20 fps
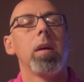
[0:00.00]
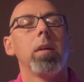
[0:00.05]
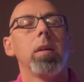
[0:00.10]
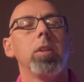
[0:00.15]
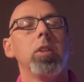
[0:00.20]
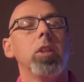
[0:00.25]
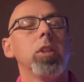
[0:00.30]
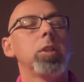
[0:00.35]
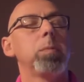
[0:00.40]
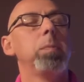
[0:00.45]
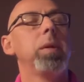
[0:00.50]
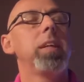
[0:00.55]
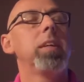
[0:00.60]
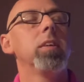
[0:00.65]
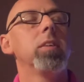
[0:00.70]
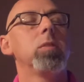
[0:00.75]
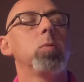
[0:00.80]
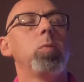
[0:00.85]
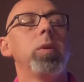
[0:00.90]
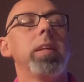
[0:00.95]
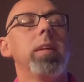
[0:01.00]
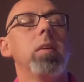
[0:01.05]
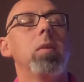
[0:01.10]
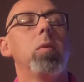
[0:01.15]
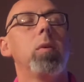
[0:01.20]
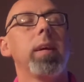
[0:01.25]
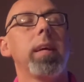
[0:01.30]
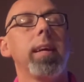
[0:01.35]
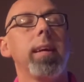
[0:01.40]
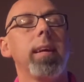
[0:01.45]
Just because we
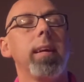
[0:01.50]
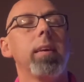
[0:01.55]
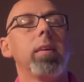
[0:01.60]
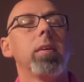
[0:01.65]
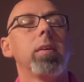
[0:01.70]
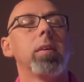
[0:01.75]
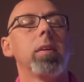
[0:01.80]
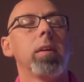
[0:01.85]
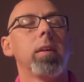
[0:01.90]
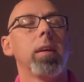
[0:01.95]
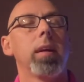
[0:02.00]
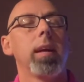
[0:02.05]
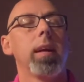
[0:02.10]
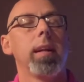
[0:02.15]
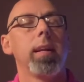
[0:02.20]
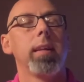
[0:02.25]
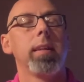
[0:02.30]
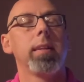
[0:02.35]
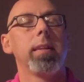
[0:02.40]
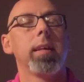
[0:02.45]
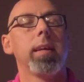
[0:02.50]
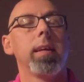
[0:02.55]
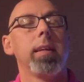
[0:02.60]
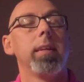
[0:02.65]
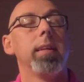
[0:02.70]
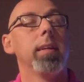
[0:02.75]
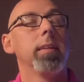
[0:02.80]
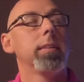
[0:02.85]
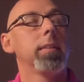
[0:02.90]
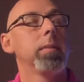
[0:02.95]
don't hear anything
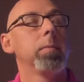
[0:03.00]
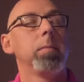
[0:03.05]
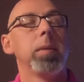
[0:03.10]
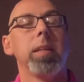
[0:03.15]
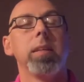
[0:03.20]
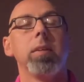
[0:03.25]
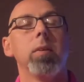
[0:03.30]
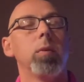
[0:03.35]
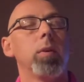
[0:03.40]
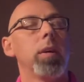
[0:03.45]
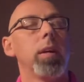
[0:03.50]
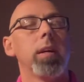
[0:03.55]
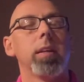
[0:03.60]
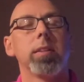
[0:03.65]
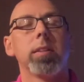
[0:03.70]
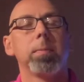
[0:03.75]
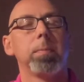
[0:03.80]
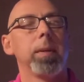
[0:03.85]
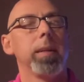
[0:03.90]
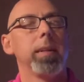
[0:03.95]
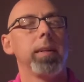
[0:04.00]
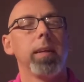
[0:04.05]
doesn't mean you're not speaking.